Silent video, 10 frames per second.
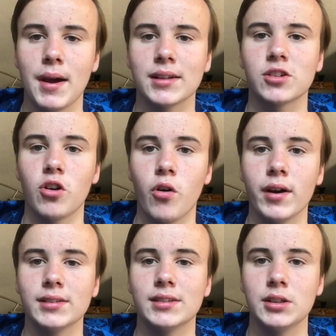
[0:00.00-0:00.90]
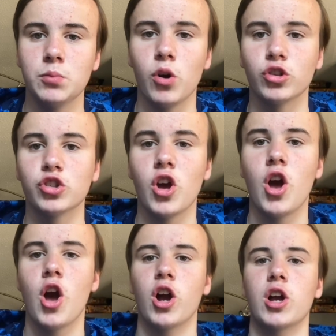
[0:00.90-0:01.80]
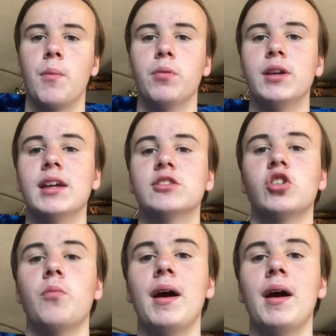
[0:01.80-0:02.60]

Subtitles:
back to the heights he was a couple of years ago.